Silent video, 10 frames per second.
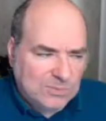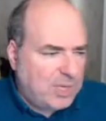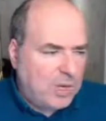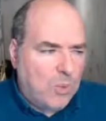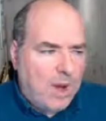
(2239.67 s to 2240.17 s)
We
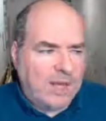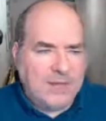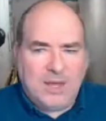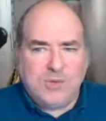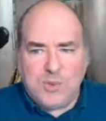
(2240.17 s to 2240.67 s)
don't want
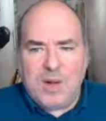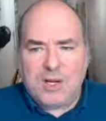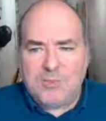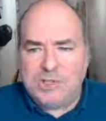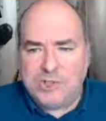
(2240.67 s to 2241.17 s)
those. We want
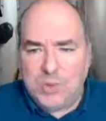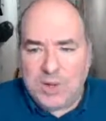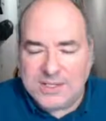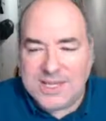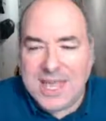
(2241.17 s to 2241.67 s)
commercial
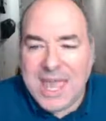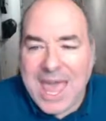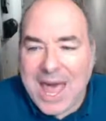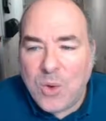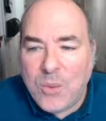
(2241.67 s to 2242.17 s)
ones.
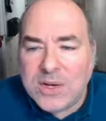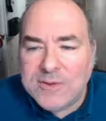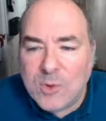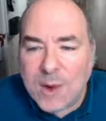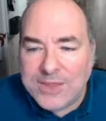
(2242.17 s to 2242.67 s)
Hell, we don't
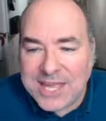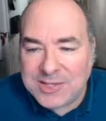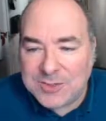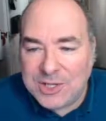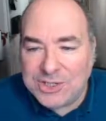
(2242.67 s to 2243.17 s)
even want the
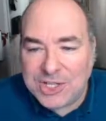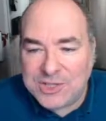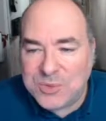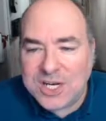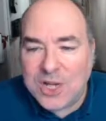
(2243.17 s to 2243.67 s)
attributions.
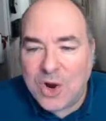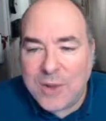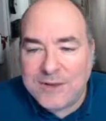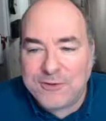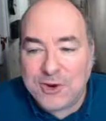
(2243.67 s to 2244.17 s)
We're going to go
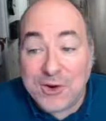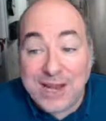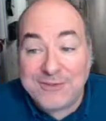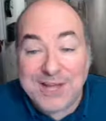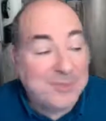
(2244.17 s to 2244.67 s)
right for
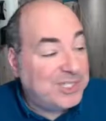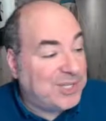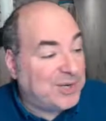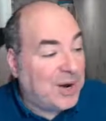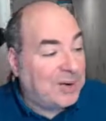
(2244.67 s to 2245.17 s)
Creative Commons 0.